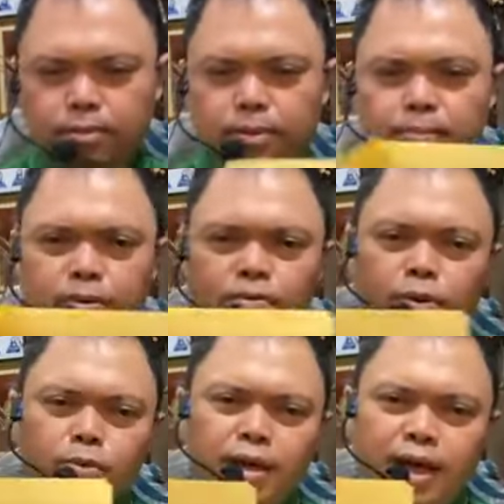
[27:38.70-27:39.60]
So
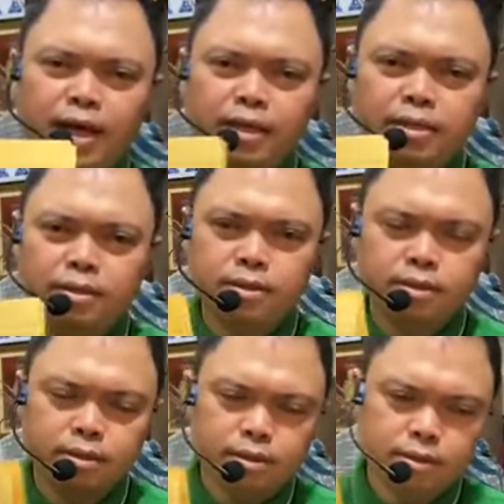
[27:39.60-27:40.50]
before we
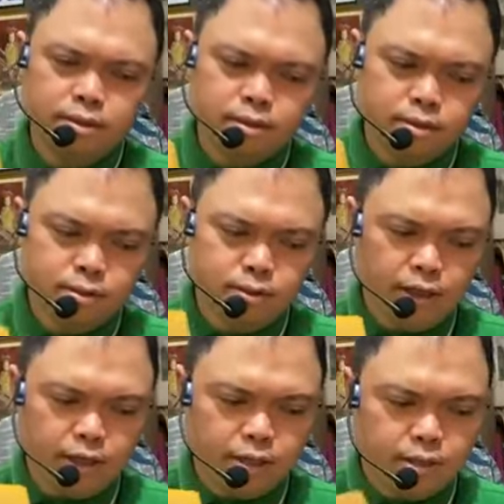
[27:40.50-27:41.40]
end
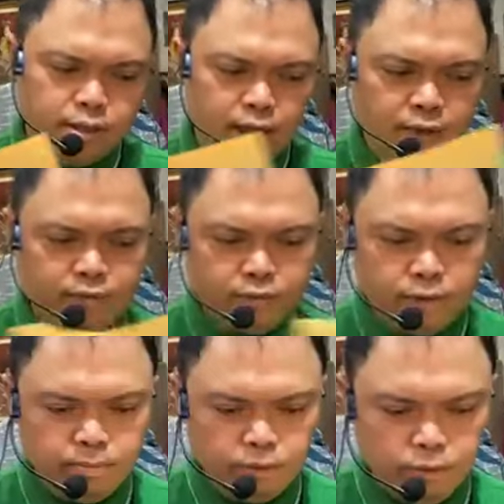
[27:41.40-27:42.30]
today's live
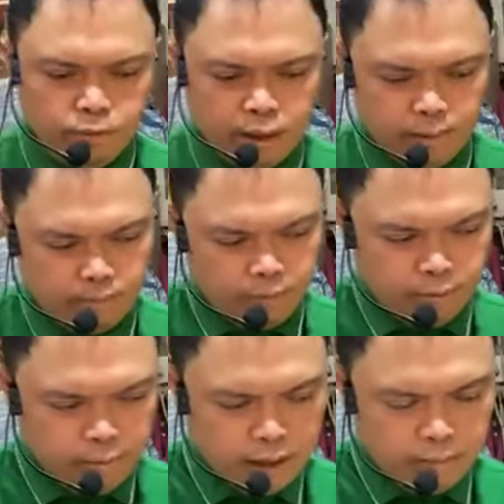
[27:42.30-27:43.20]
stream program
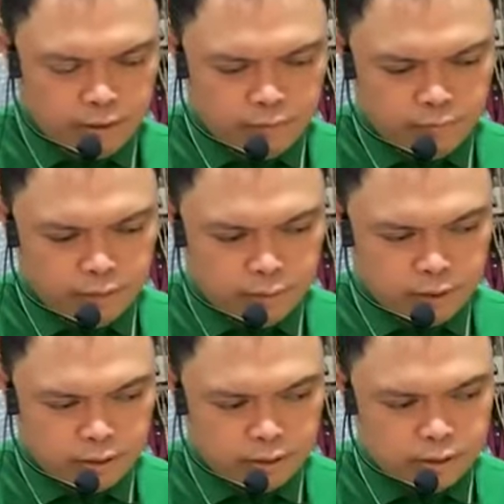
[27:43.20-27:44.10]
on Bible in
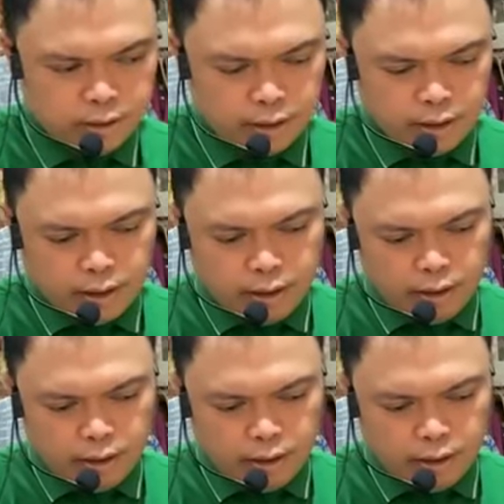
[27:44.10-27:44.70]
Focus,